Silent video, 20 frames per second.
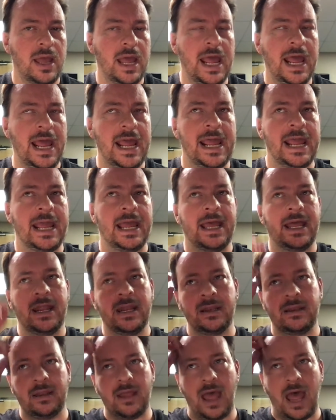
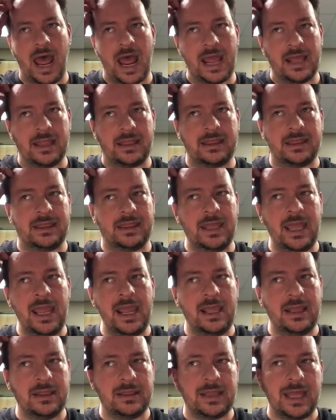And I think